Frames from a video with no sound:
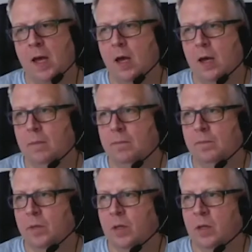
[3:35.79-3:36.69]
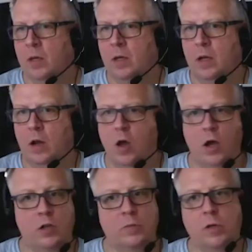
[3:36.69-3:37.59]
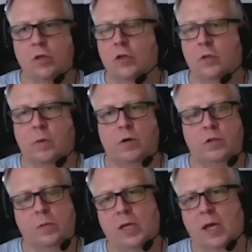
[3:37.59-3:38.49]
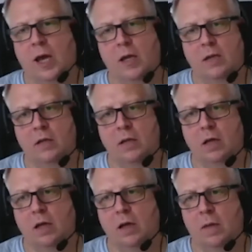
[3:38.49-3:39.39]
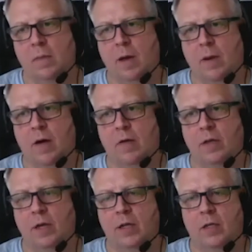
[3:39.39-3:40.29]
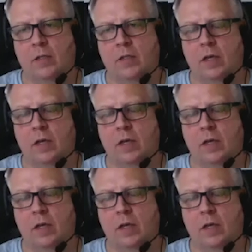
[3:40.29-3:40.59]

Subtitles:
Learn as much as you possibly can about things.